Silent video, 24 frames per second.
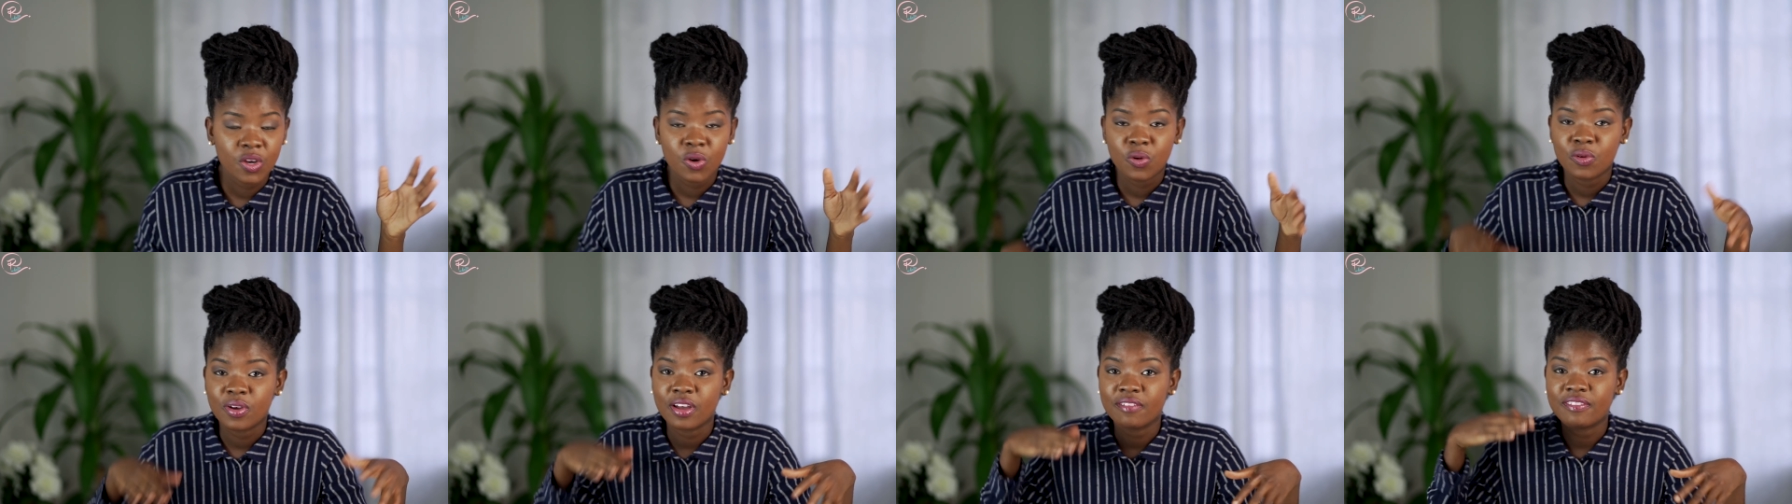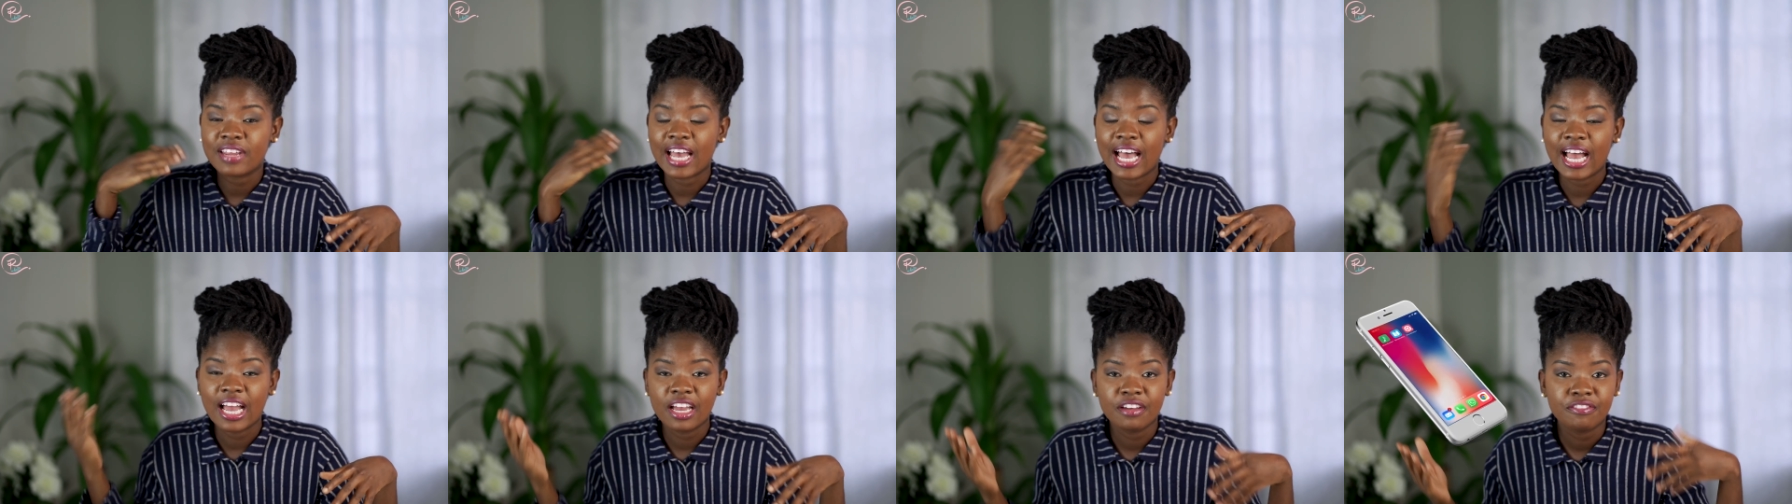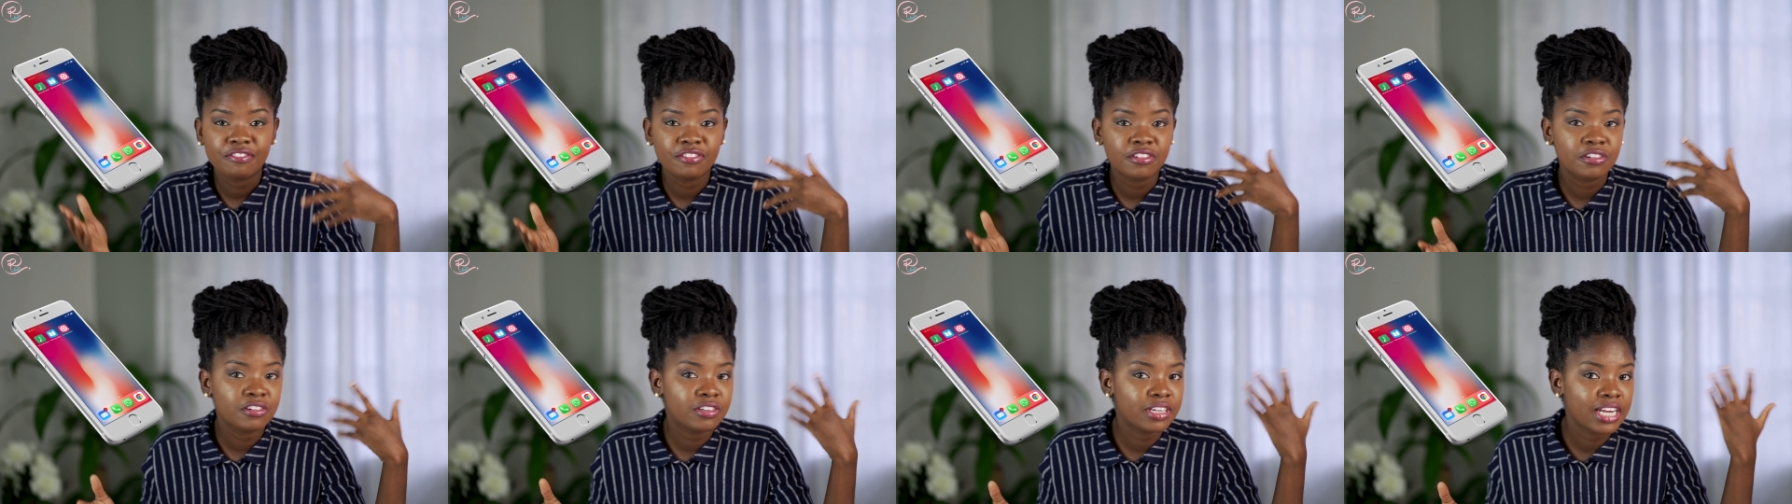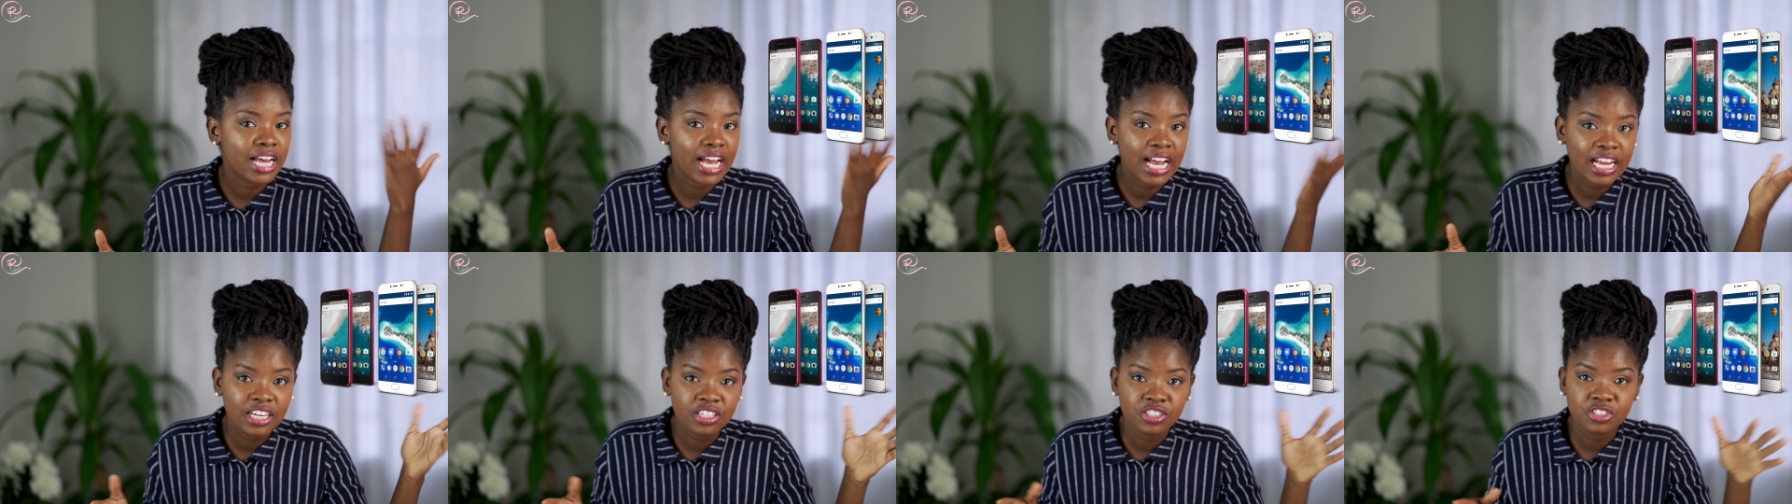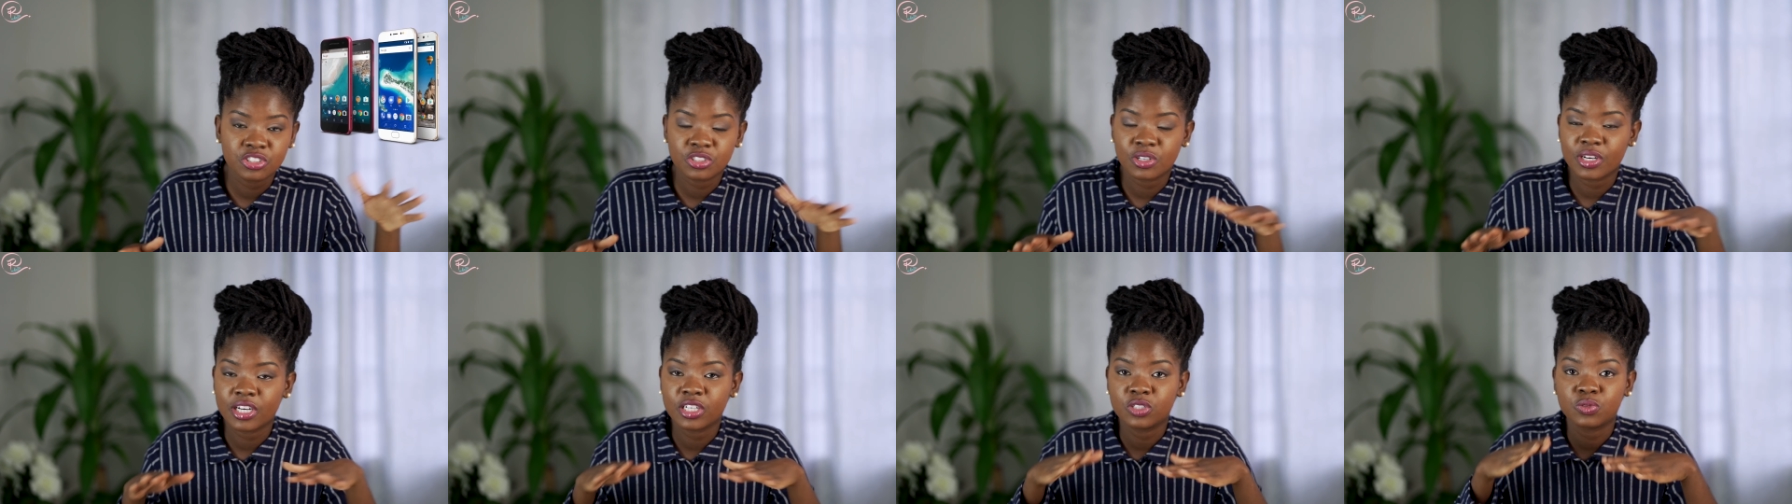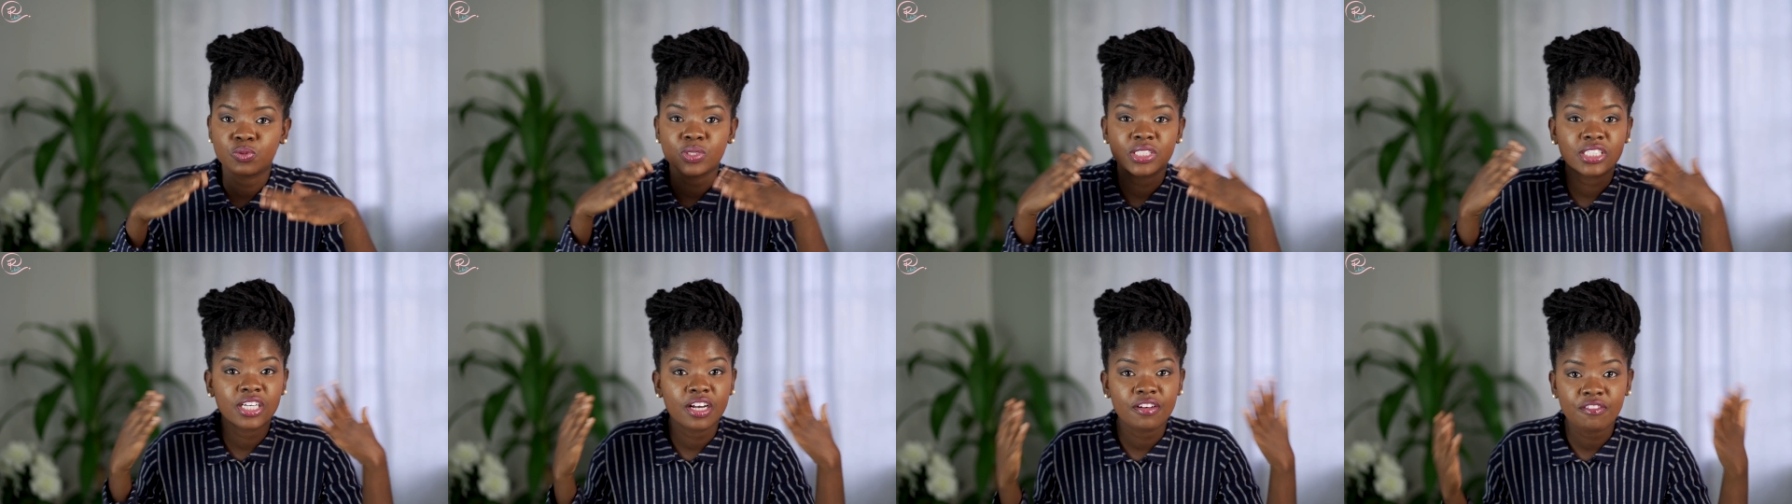We have the iPhone, the Android,
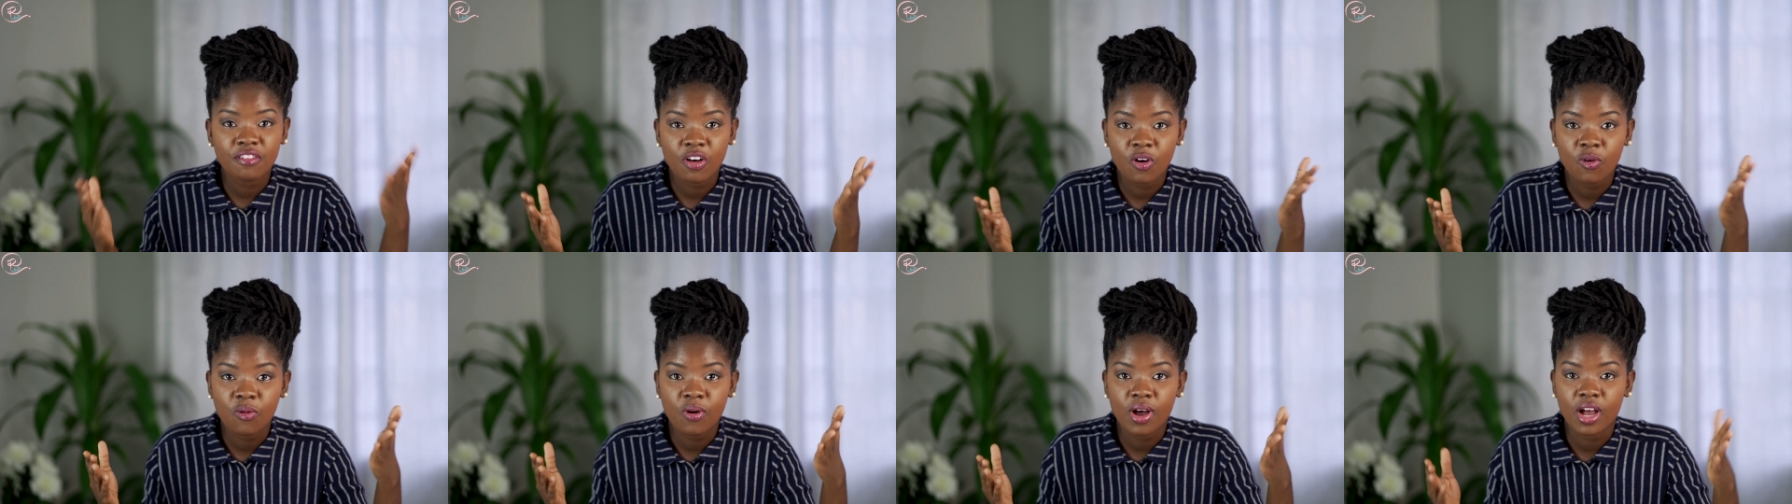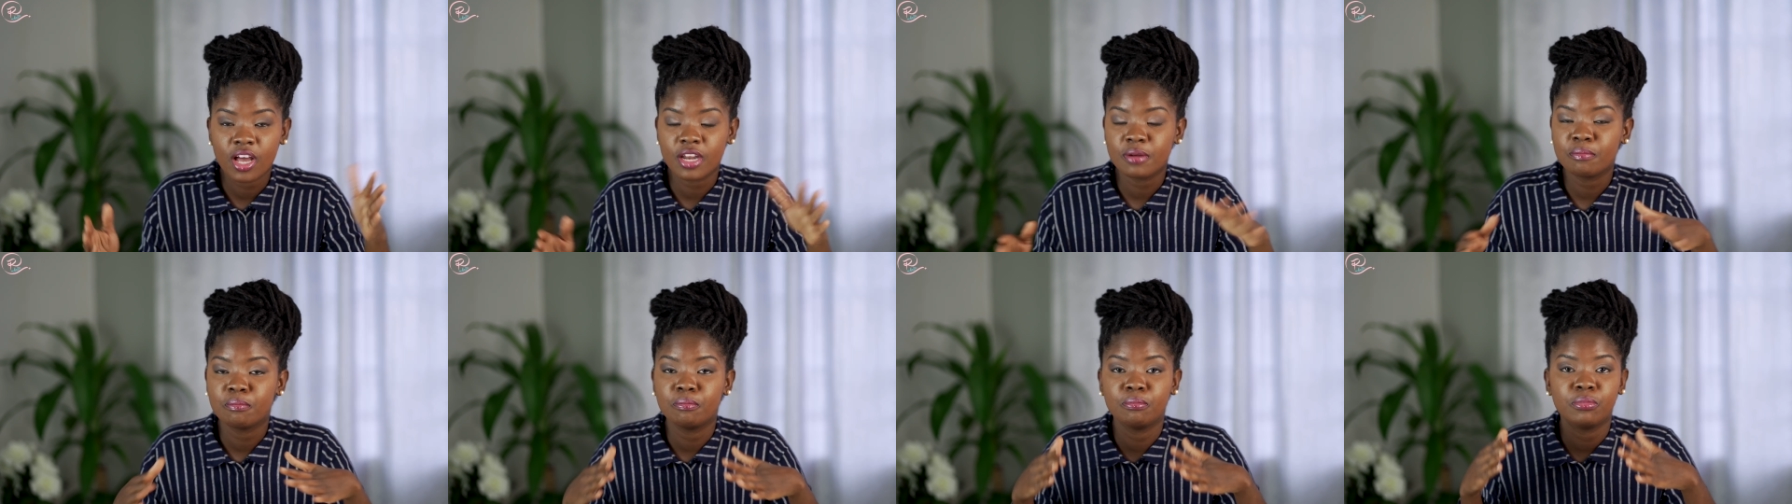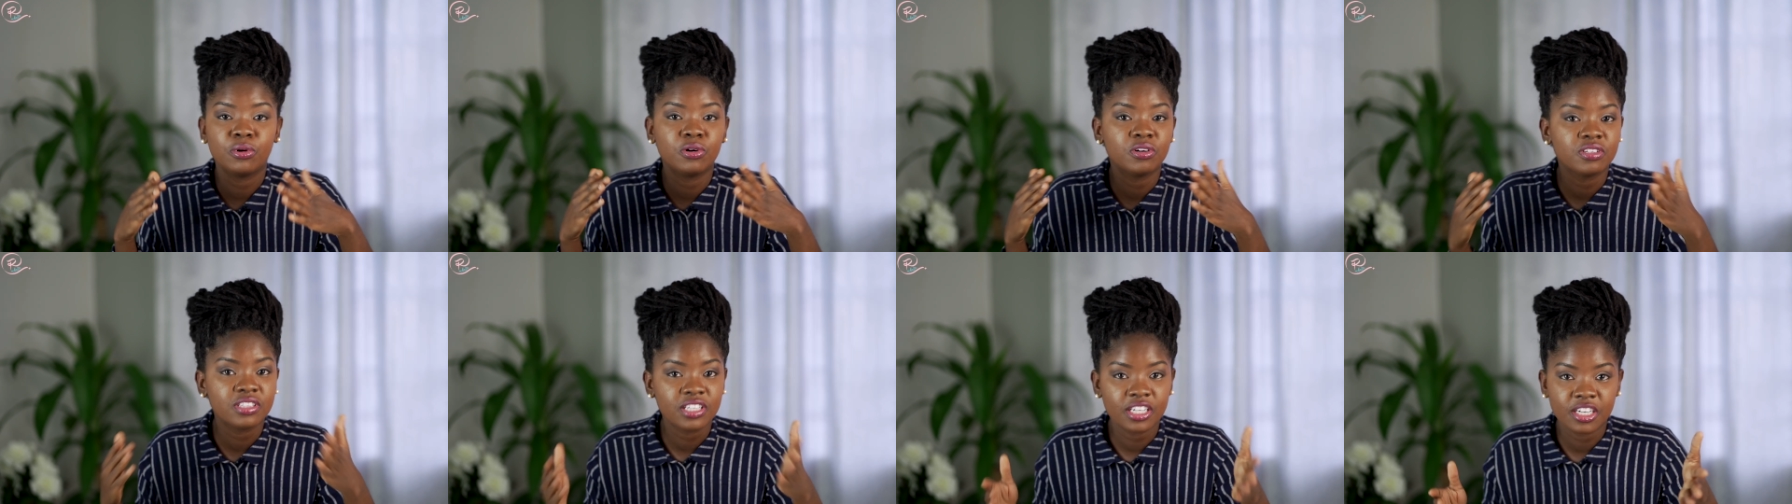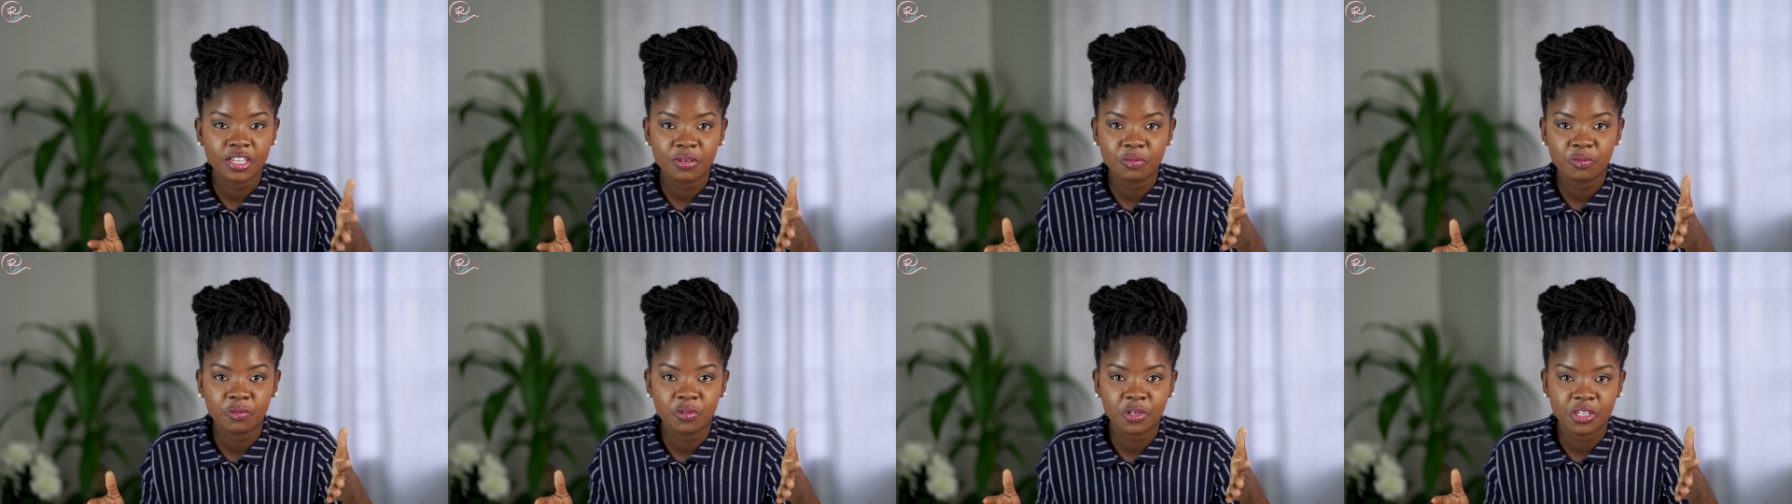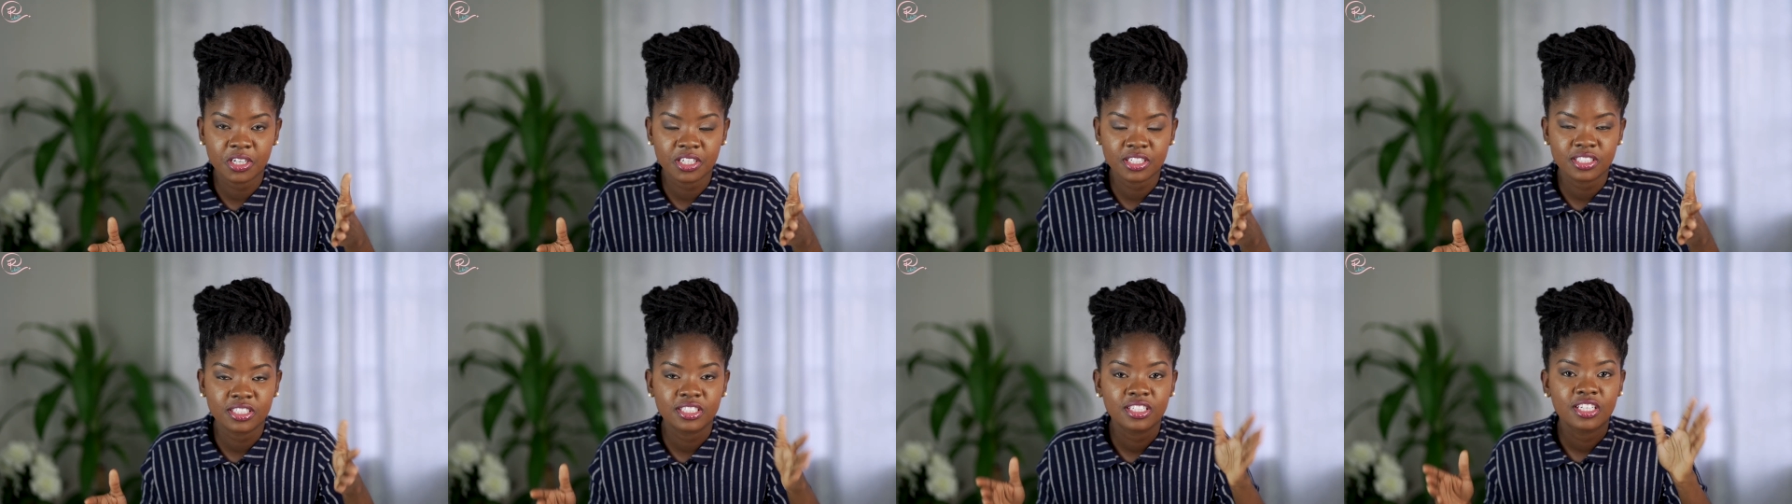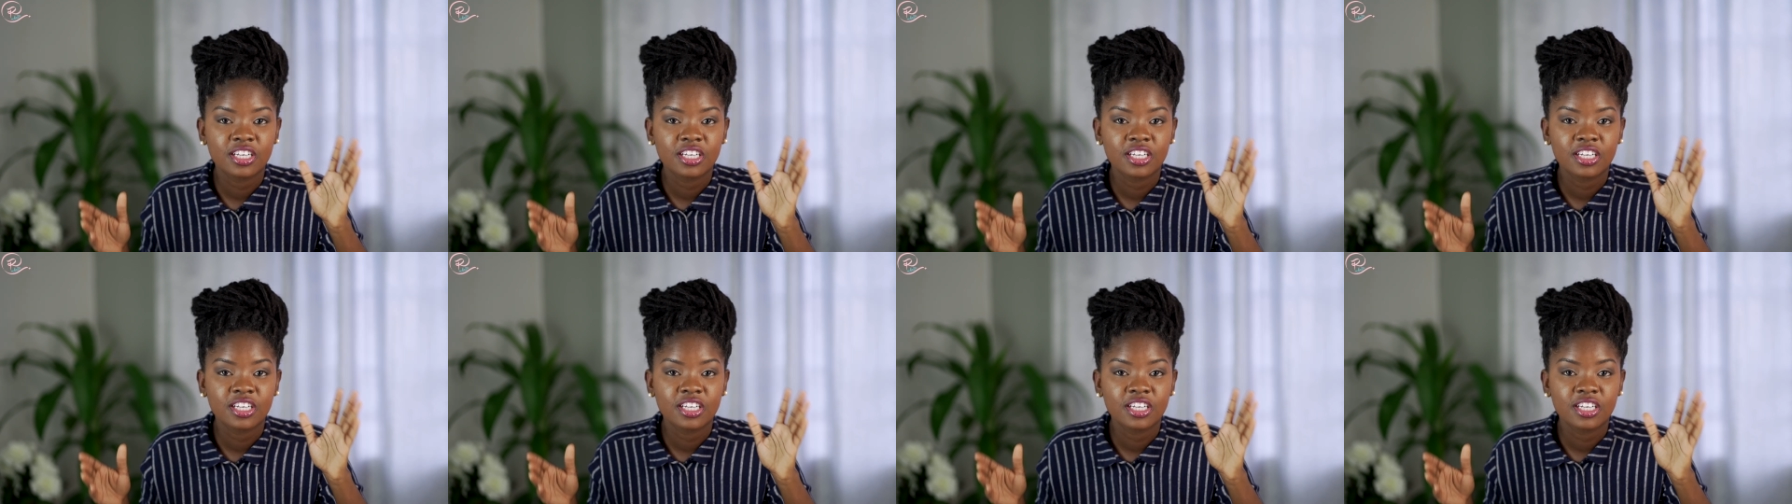whichever one, both of them works.